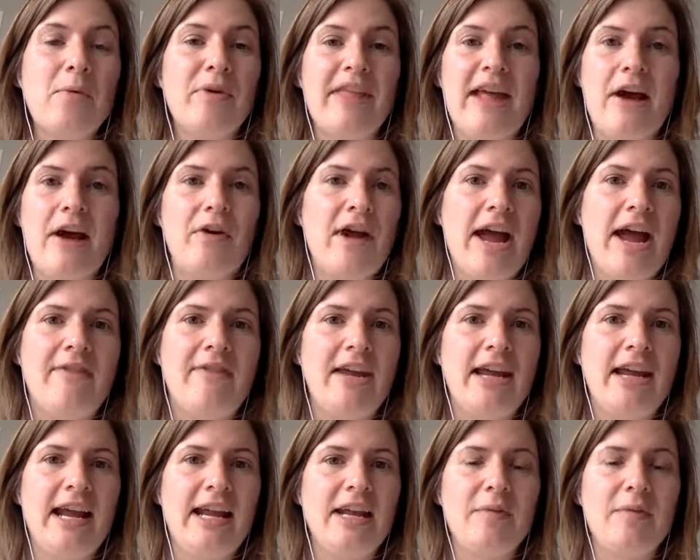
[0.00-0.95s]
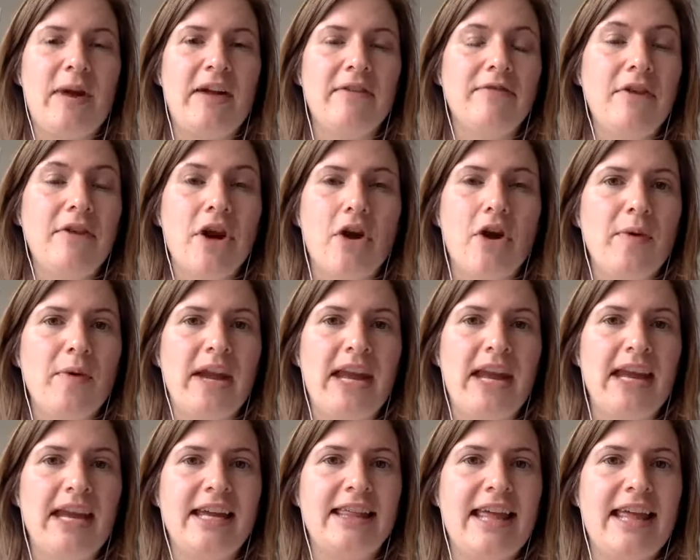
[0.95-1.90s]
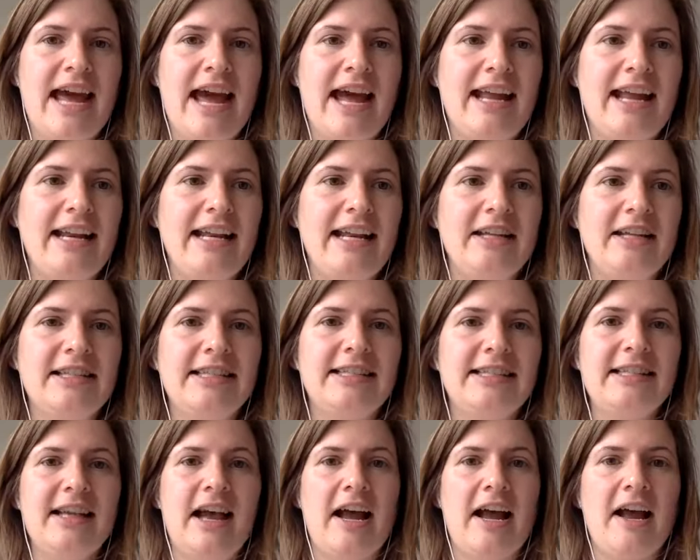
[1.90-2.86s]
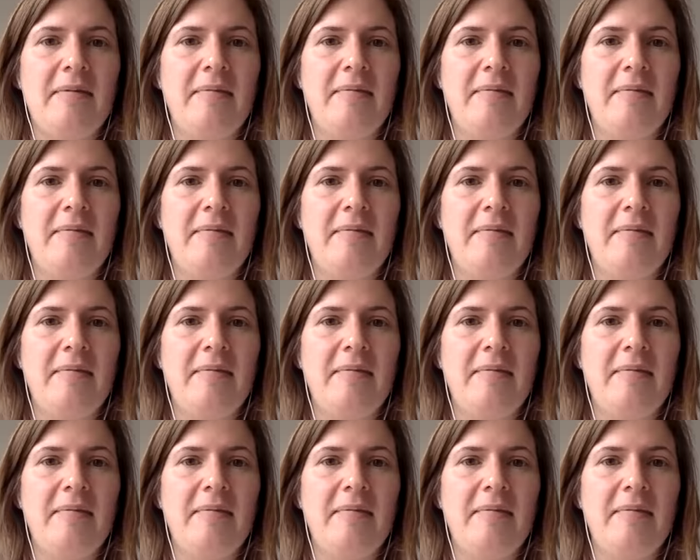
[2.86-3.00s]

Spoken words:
without having any way of knowing that it's